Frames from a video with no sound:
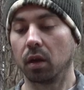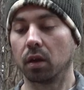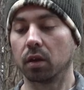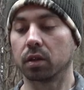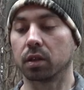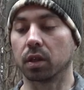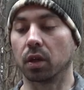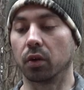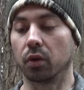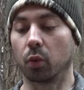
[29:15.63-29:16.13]

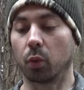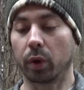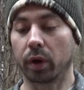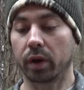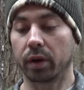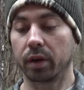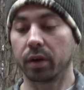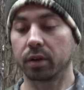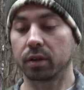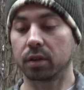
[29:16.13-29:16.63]
So the
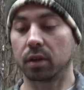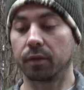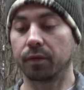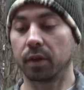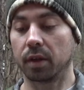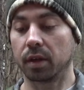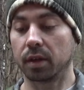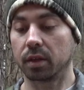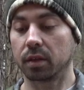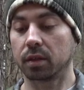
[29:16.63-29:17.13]
weirdness of
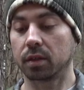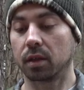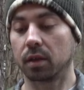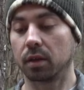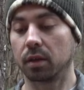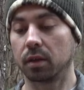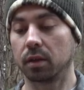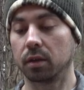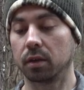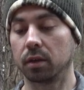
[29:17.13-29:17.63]
this,
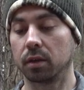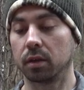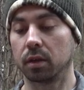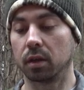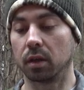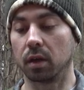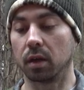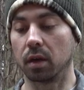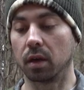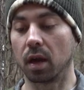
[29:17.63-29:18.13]

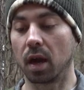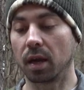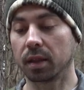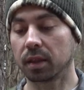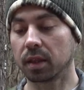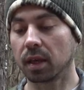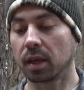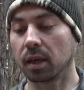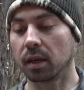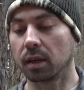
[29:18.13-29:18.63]

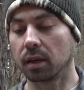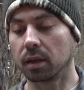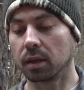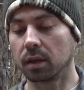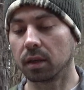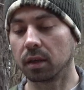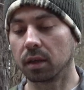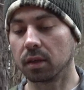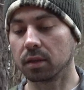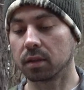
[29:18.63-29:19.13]
not that
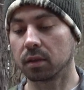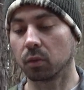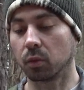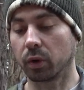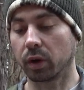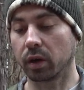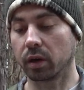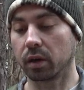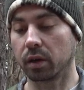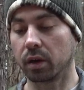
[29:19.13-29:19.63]
it isn't
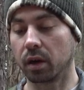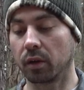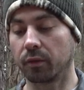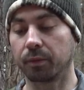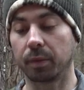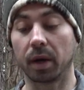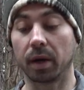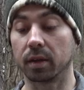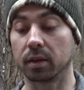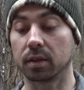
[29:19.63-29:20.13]
weird enough
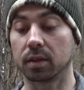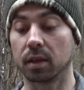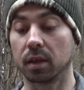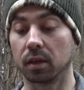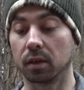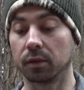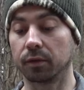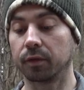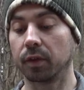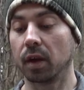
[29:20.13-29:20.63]
by
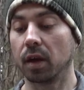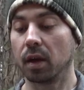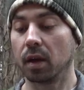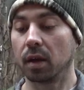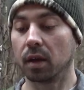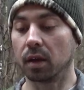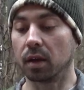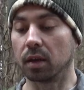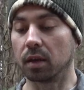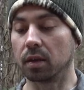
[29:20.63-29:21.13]
itself,
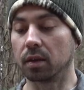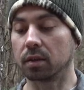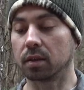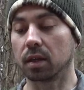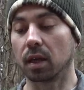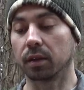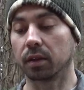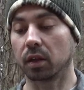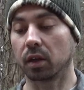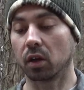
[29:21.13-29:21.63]
is
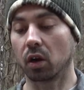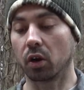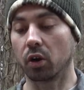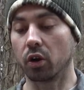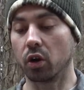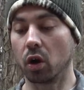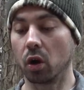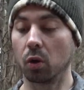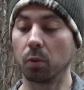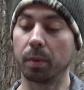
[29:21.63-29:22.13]
that there are
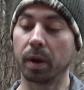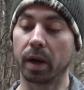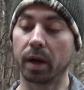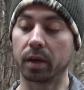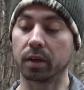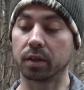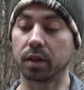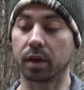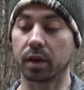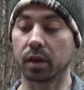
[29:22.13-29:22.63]
no
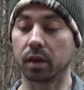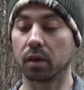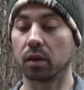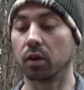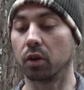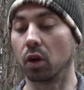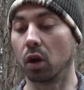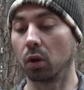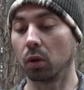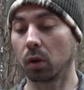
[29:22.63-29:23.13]
bears here,
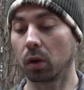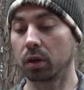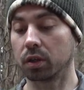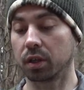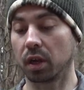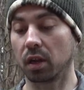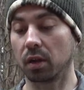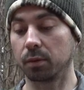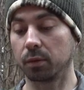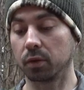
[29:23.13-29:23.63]
no large
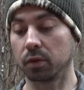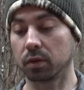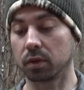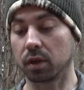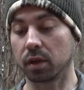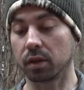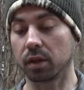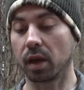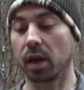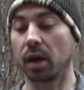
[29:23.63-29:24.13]
animals
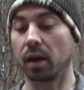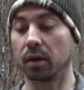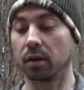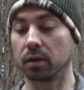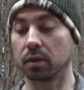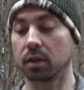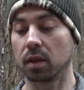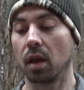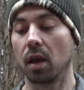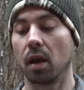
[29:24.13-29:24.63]
near the
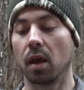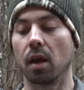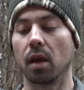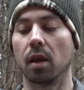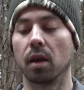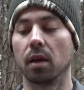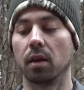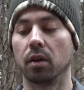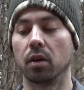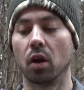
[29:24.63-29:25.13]
house,
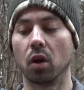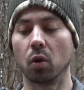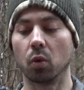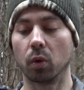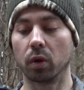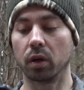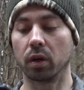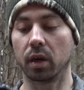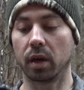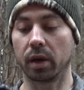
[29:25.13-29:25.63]
and no
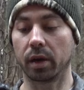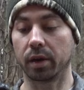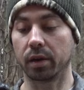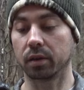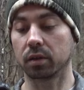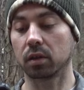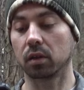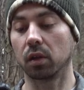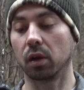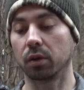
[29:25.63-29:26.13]
wooded
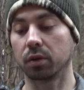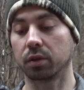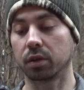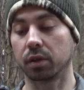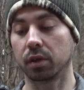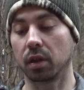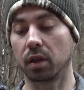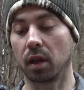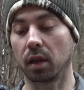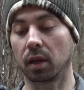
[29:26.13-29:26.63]
areas closer
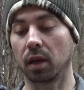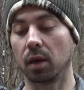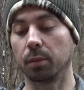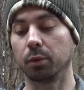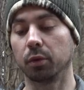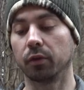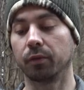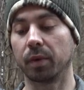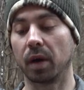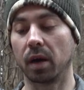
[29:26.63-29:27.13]
than a
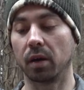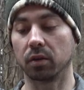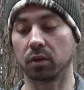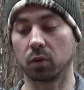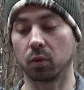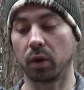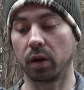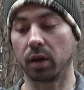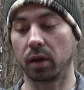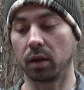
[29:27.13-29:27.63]
couple of miles
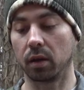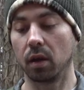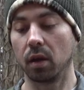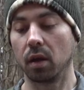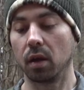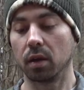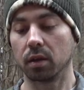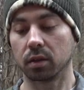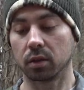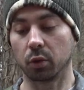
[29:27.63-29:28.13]
away.
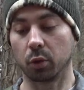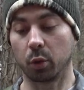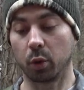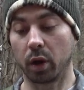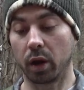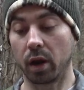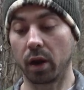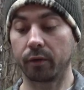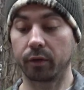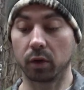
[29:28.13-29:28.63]
So
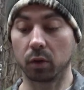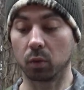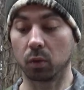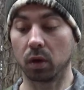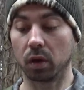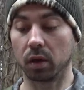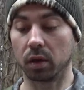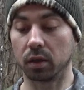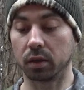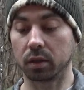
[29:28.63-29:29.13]
whatever it
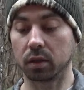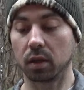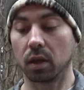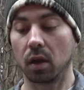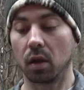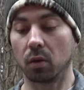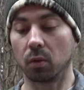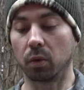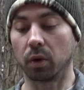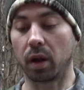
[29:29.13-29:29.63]
was
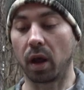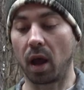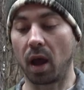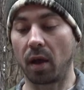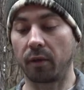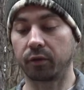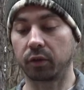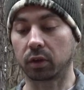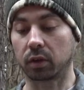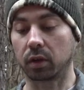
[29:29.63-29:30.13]
would
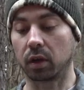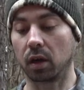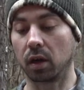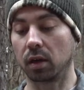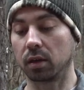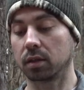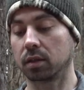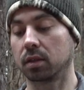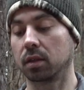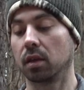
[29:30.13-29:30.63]
have to
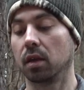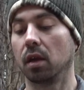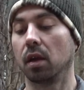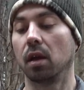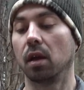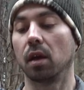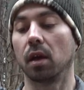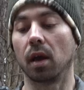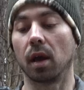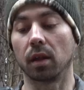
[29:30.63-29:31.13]
cross
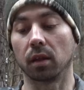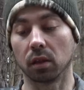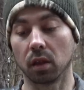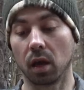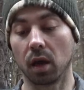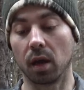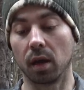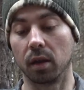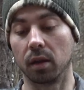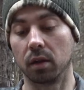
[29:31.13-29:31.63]
a
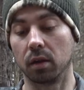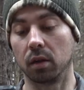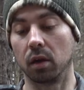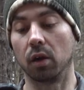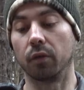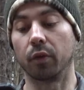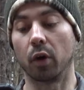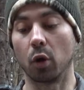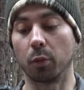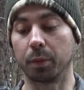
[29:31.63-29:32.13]
lot
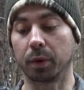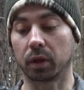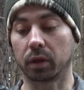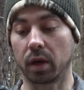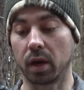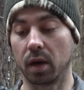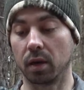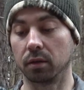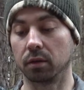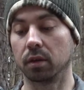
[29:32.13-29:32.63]
of open
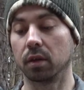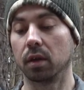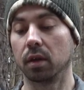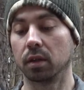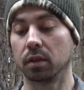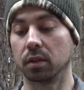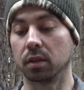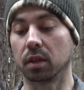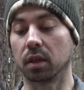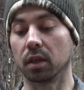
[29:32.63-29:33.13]
ground
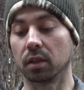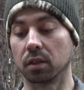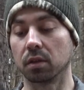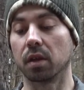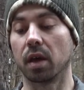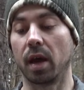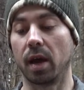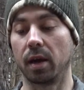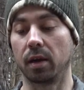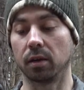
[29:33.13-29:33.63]
to get to
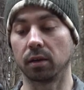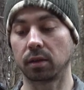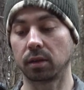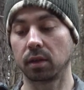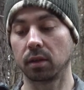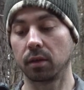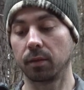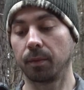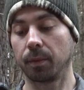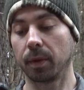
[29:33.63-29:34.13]
the
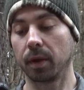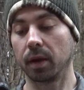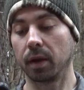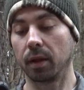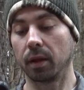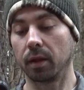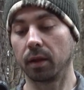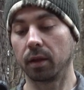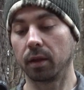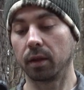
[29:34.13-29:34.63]
house.
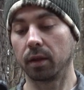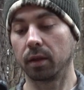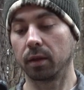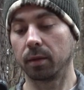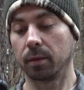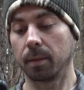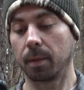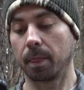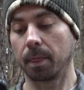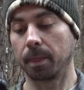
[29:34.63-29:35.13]

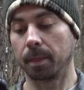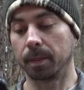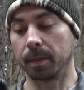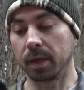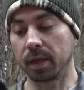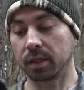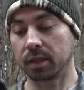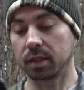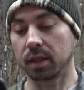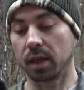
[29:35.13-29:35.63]

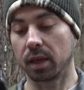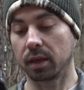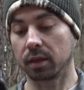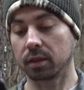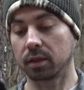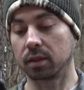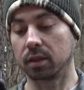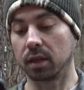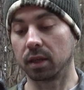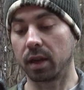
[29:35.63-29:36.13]
These
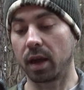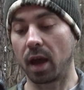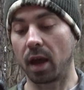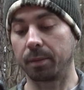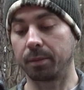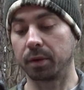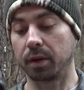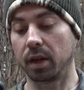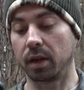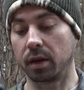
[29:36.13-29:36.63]
things did
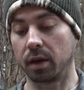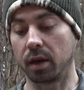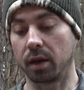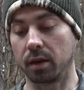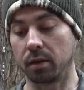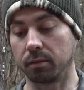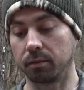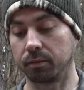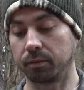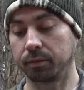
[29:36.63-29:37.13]
happen at
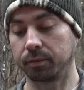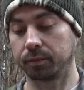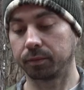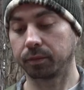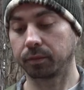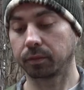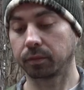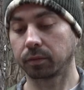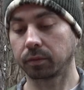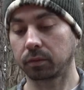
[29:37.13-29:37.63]
night.
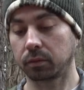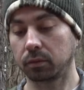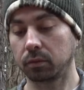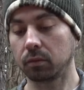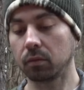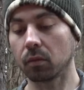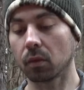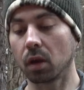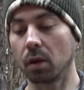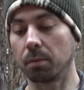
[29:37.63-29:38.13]

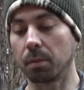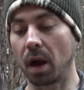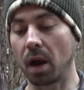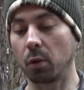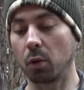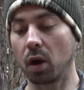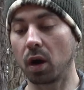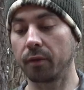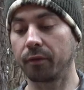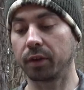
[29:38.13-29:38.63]
My
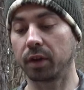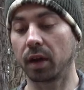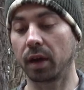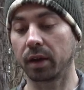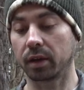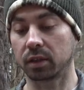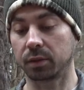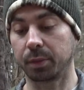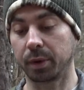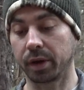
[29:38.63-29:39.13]
wife and I
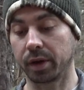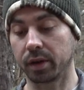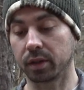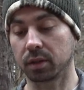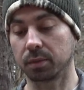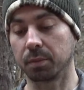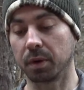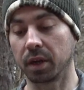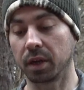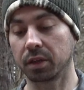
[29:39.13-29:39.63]

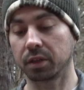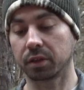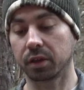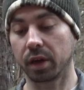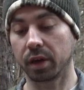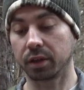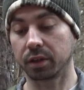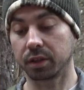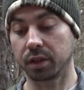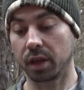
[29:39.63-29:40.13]
experienced many
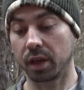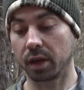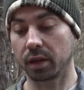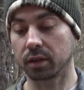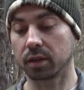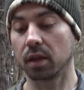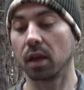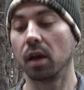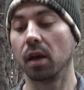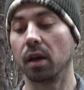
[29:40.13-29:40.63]
strange
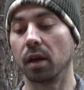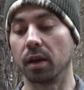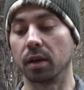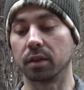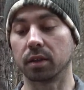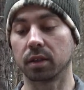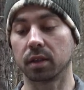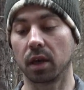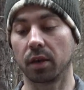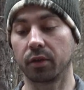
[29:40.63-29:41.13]
things in
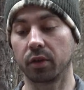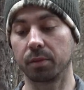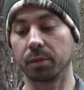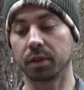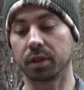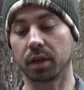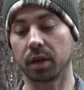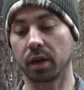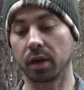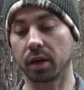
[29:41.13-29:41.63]
southern
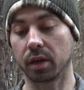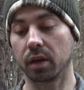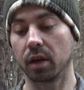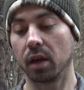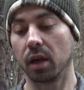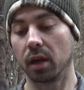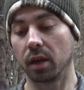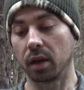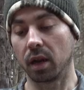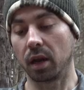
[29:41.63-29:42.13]
Missouri,
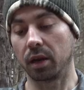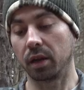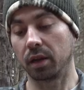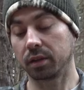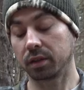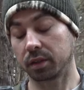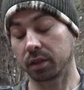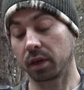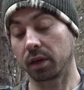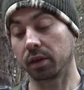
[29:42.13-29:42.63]
not
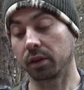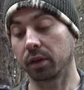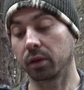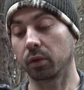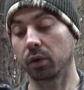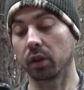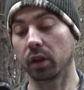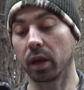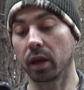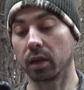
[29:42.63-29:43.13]
necessarily
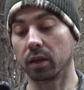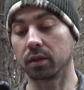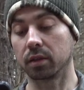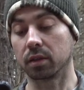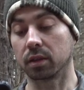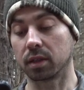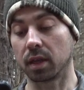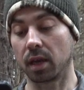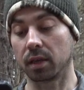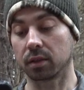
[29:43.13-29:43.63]
related to
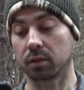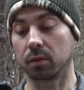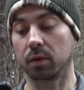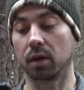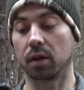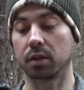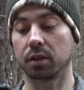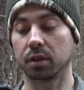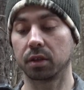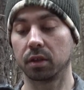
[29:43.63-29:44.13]

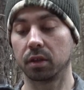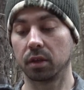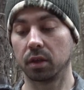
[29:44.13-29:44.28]
Sasquatch.